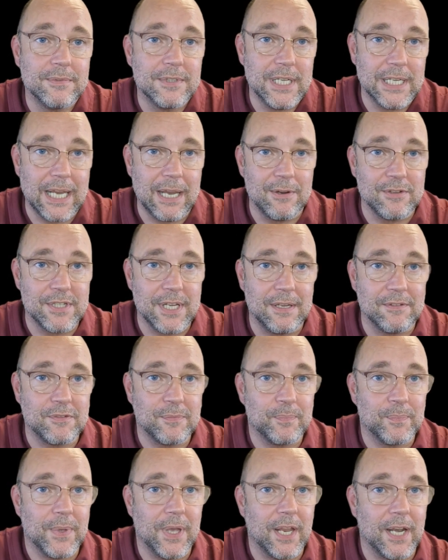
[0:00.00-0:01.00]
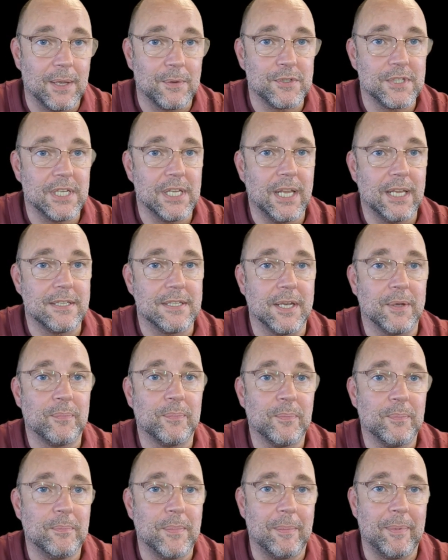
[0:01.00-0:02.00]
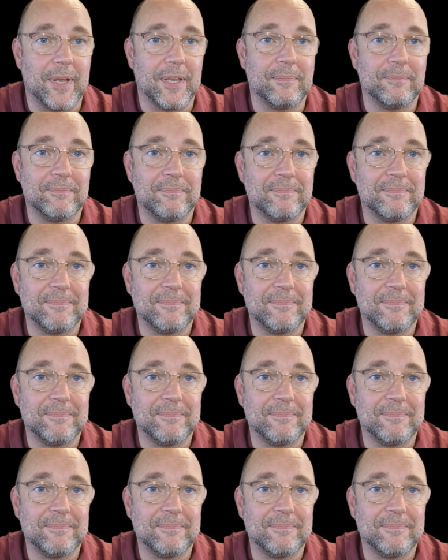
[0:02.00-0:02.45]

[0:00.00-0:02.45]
take care of yourselves, and I'll see you later. Bye bye.